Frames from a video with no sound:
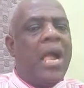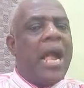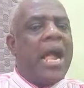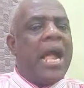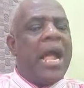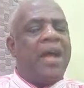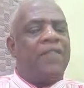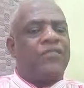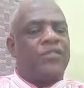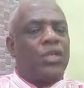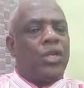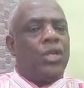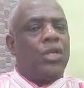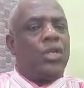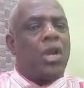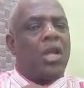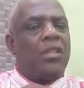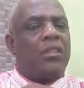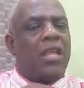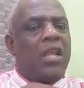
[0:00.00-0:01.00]
I have seen
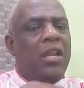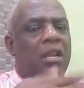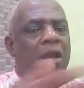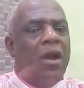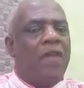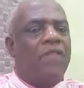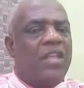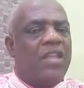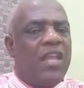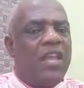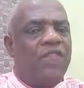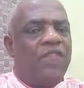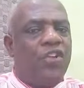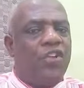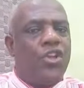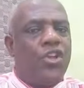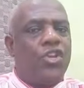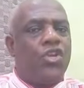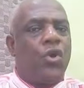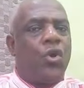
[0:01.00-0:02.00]
nothing of the
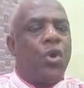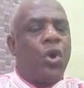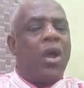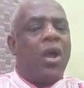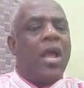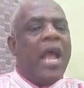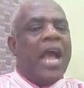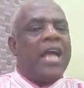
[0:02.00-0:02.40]
evil in you.